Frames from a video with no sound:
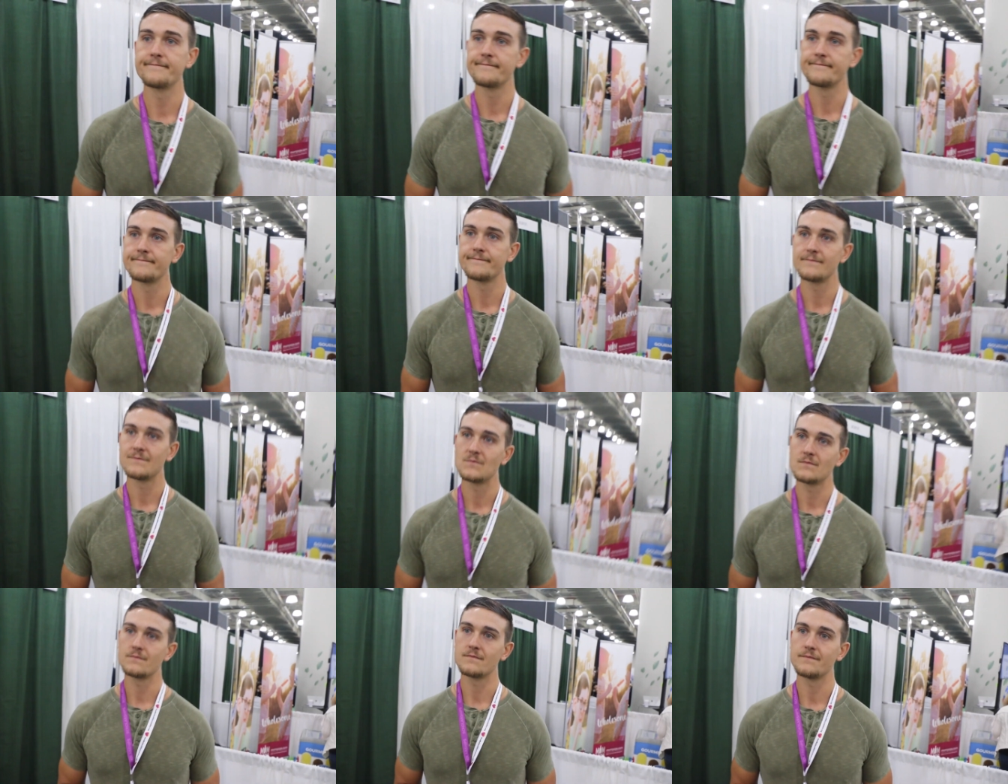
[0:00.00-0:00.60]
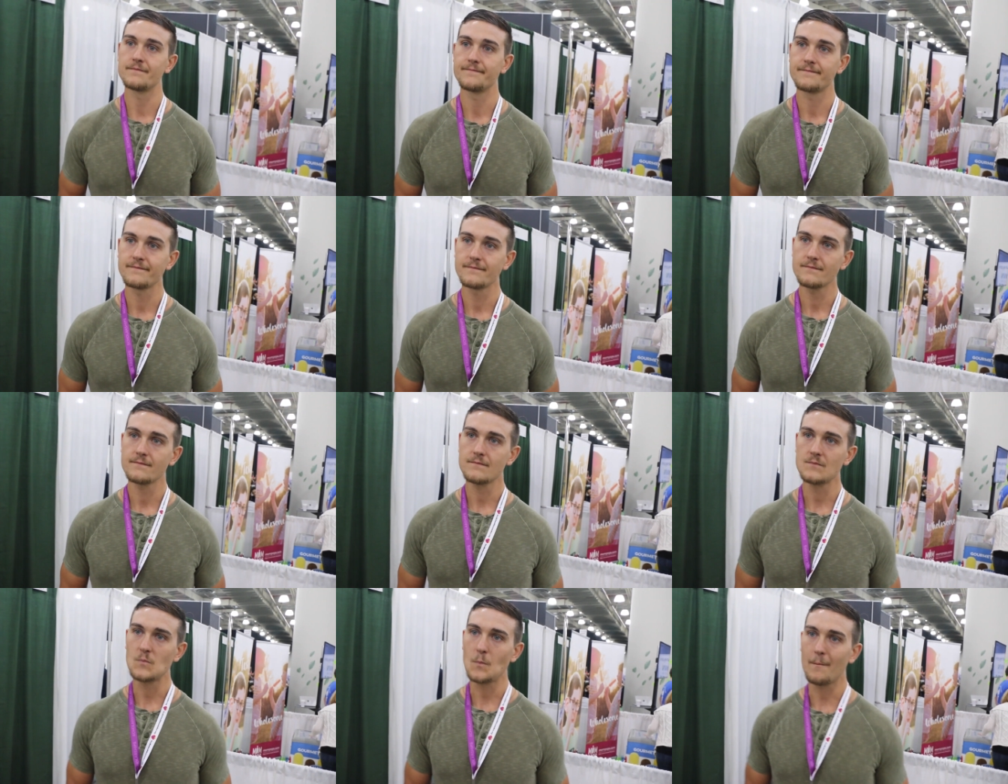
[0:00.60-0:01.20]
And what about
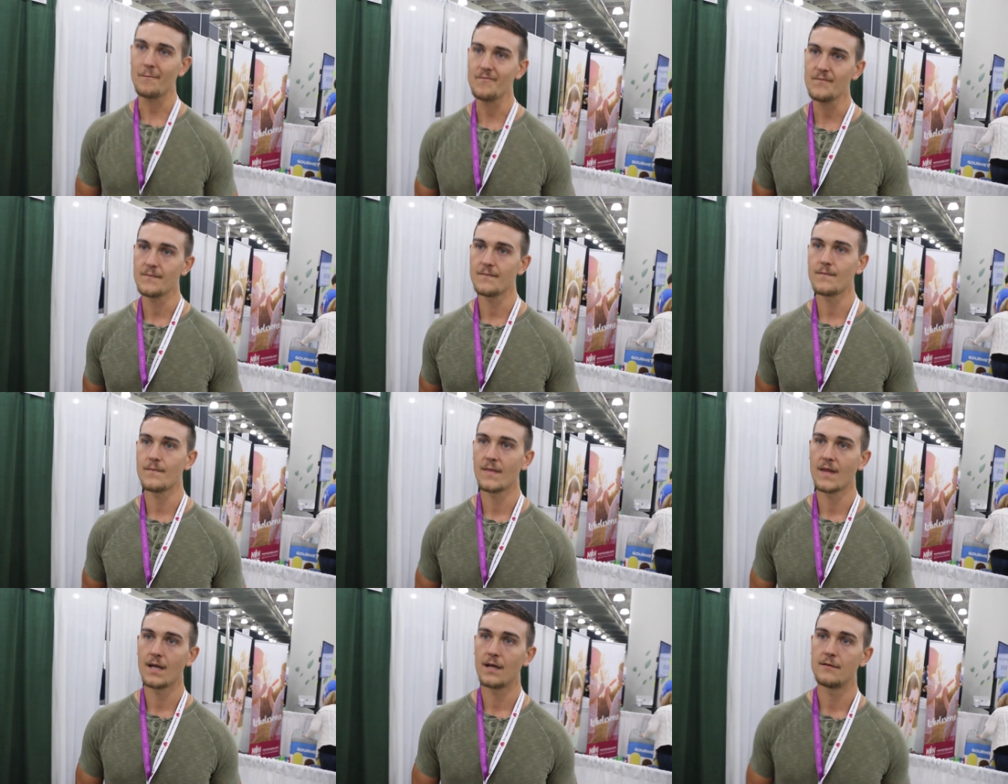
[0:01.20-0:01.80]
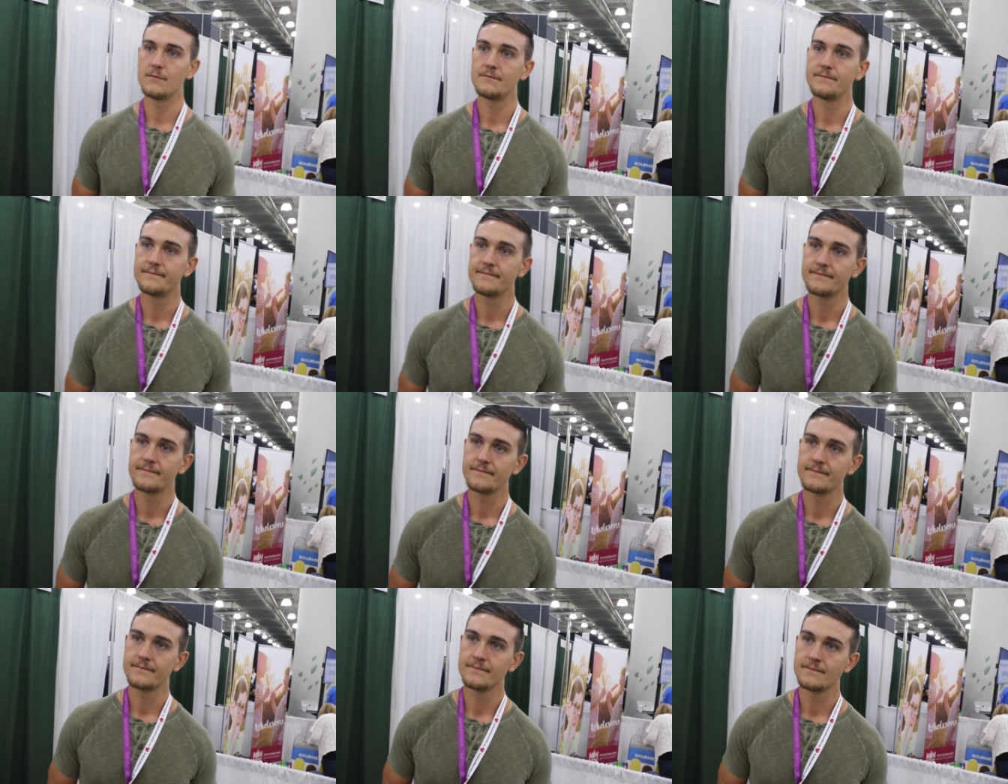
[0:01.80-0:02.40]
if it's processed
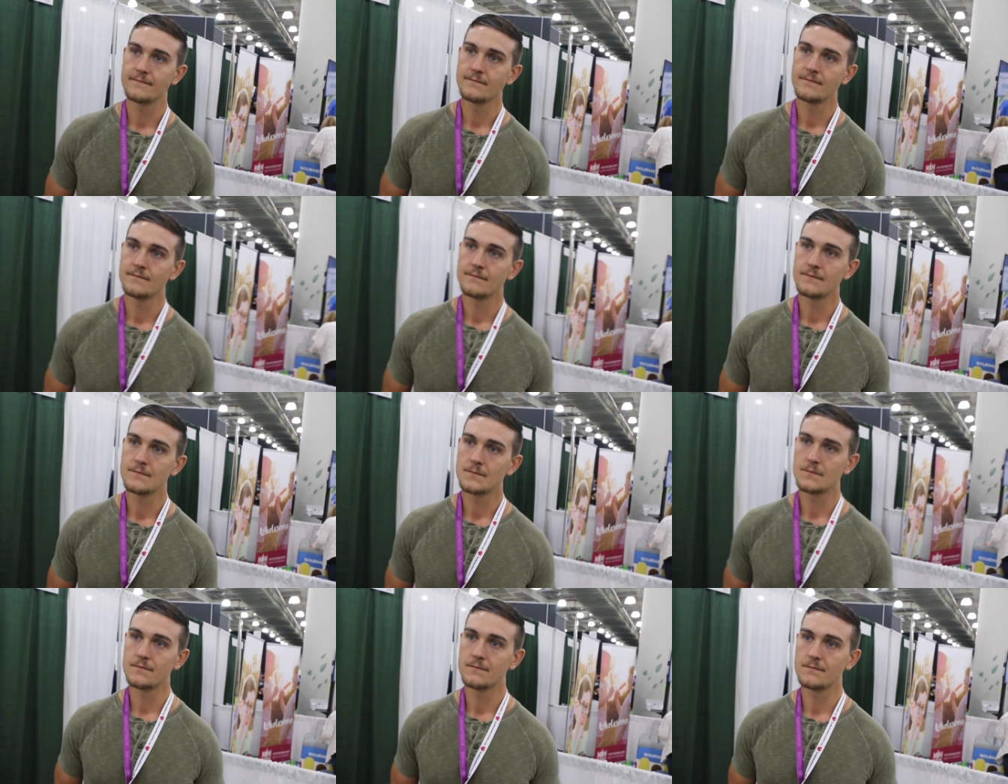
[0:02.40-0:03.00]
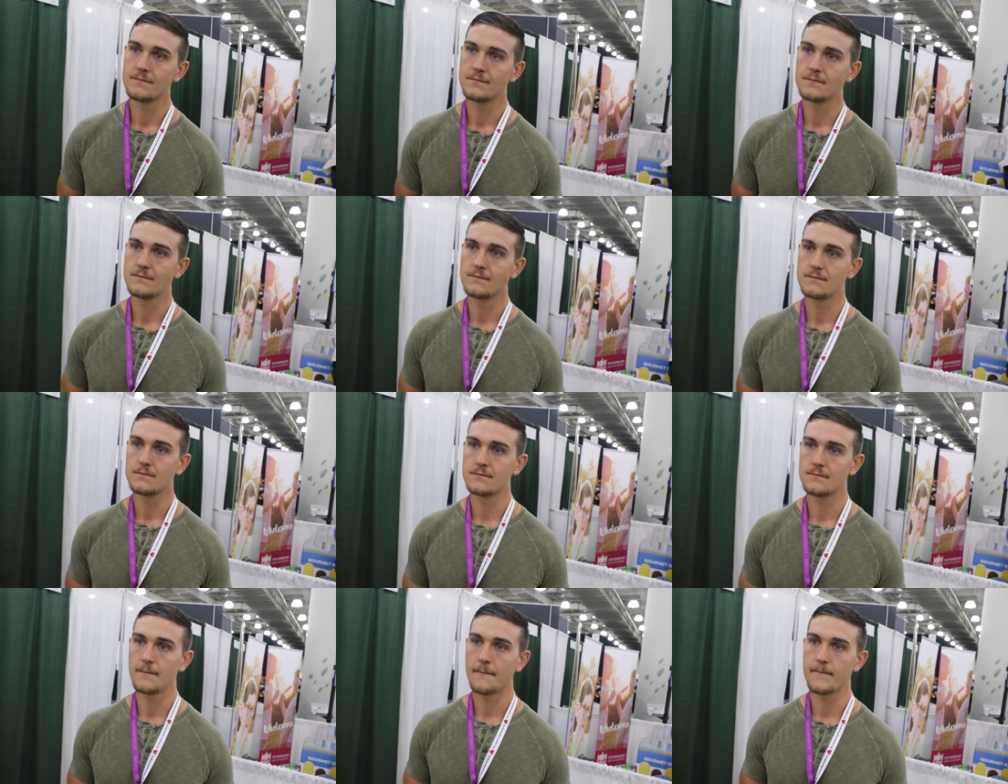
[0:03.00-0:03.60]
in a facility
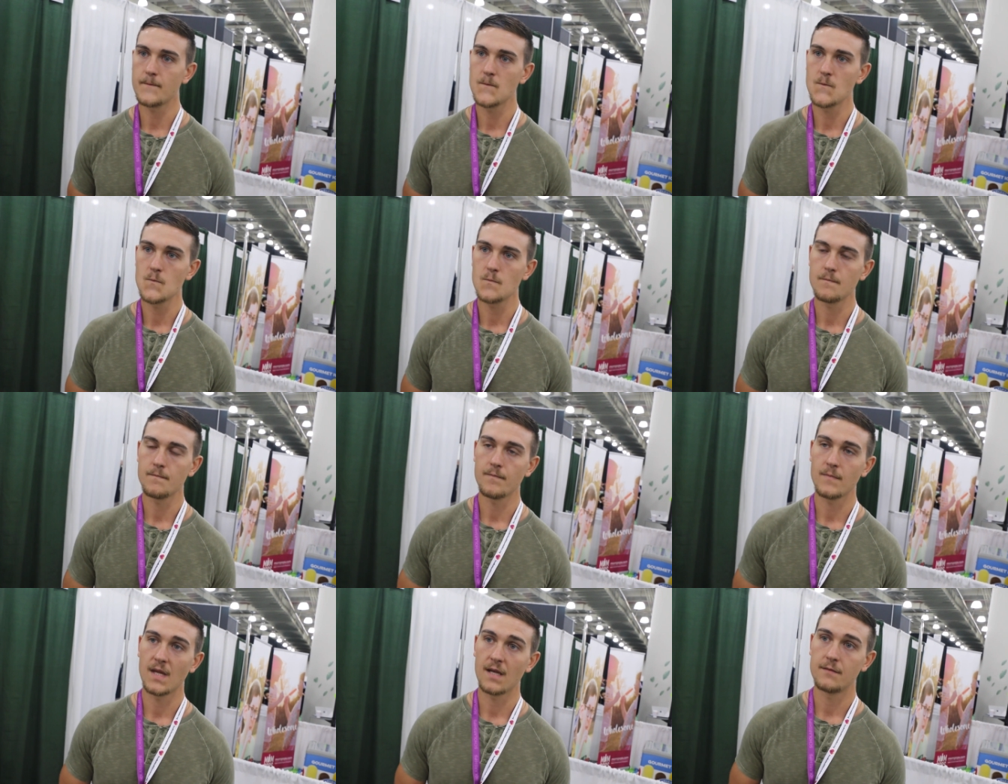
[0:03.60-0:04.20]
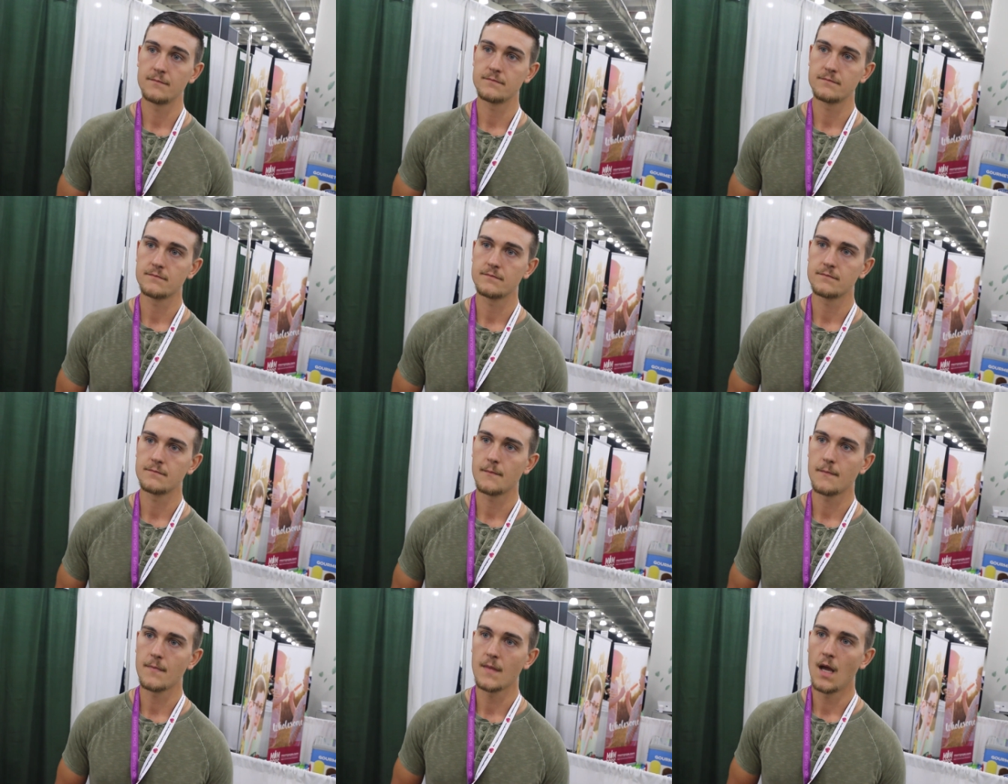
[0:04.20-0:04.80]
that makes other
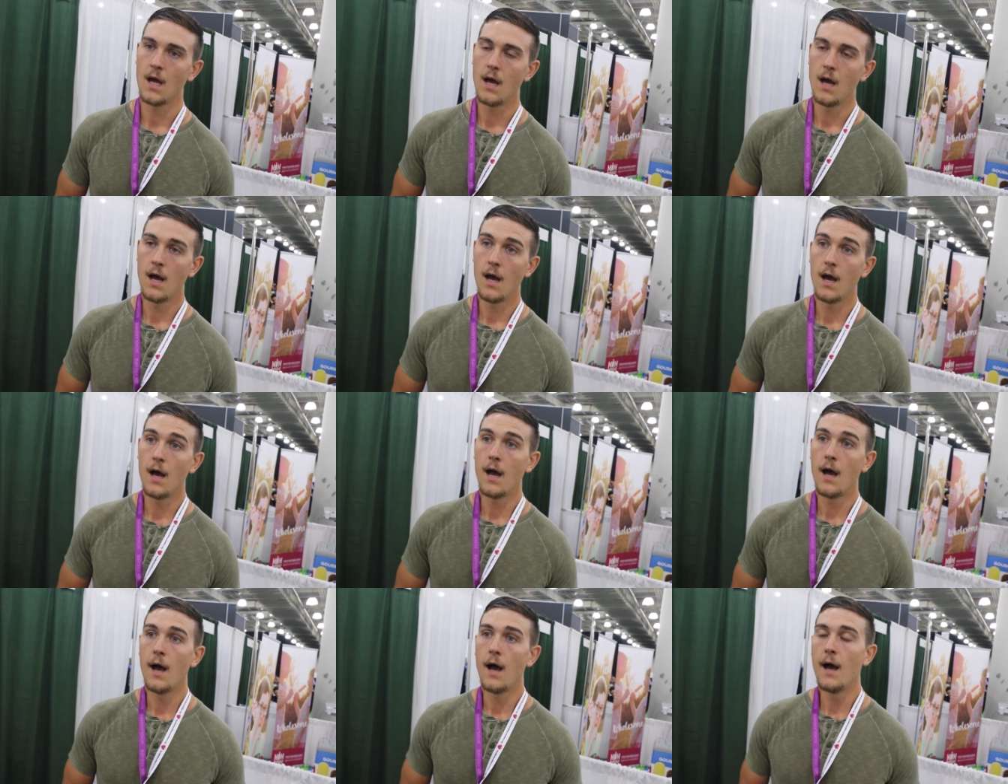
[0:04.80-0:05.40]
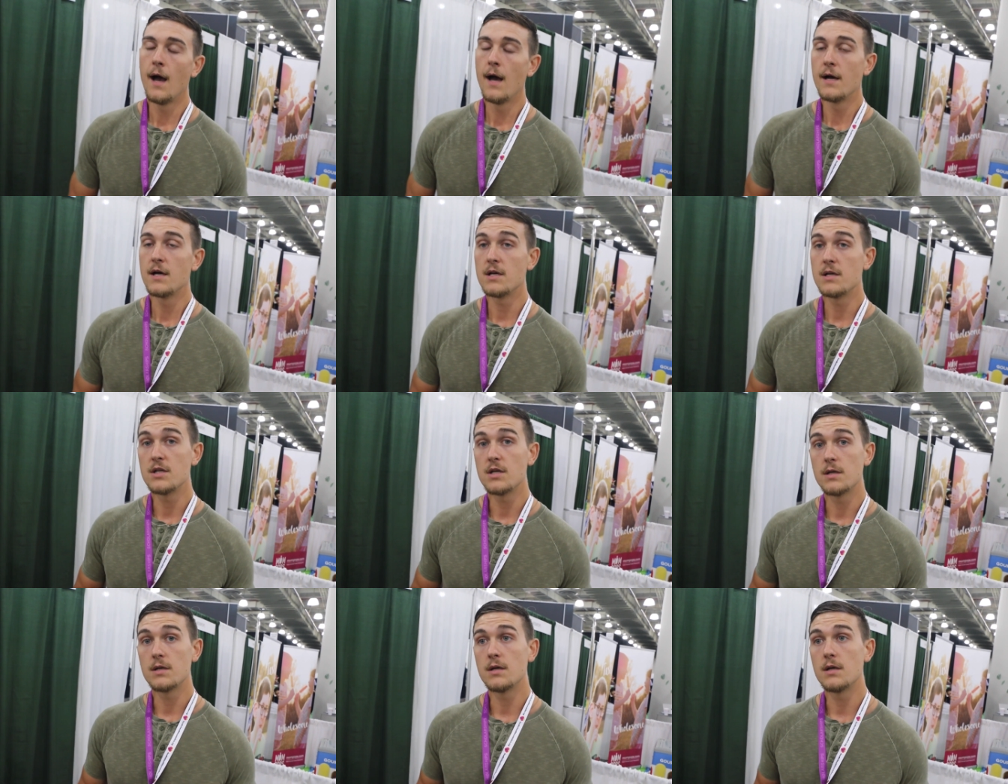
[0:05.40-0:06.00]
things like
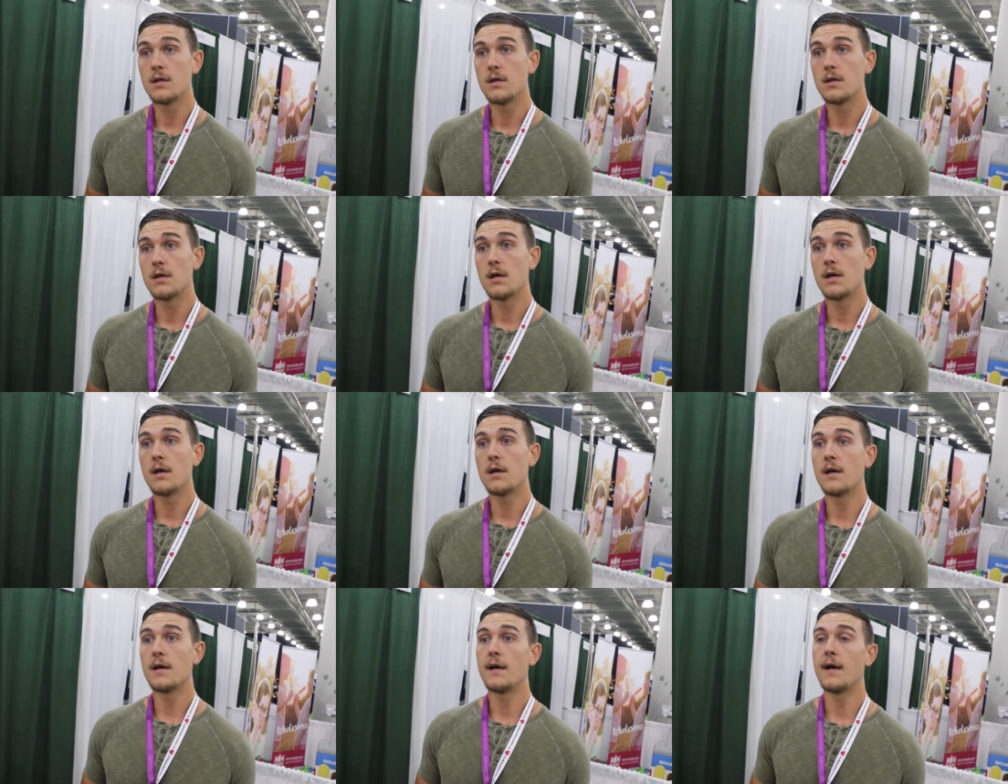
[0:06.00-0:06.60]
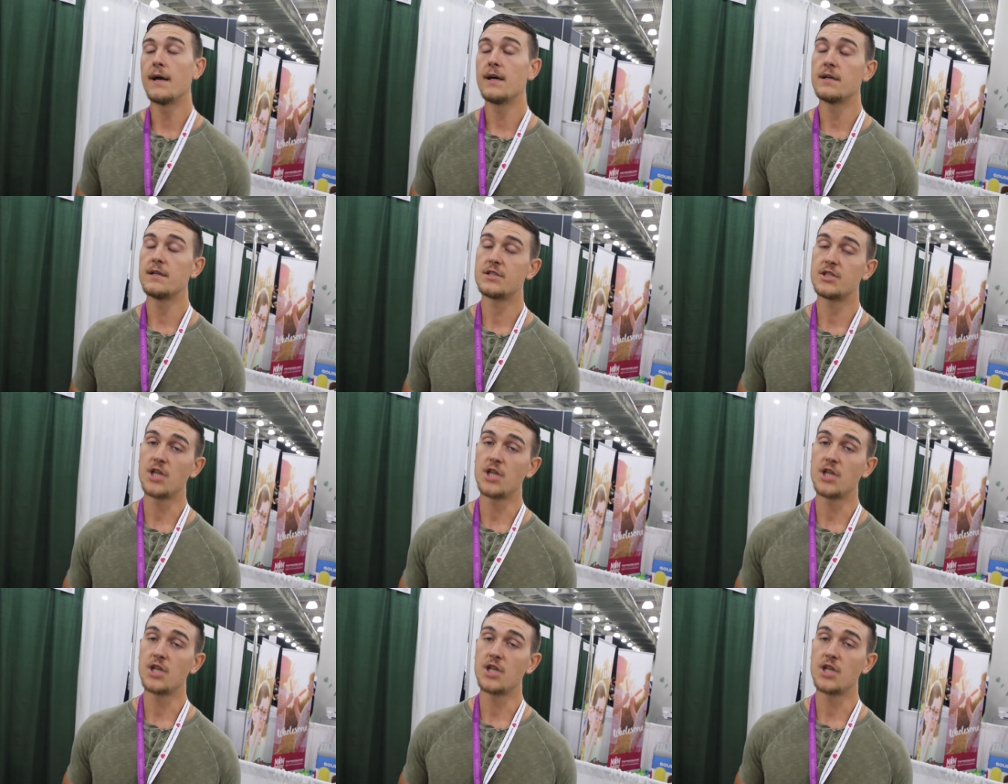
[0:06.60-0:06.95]
cheese and eggs and dairy.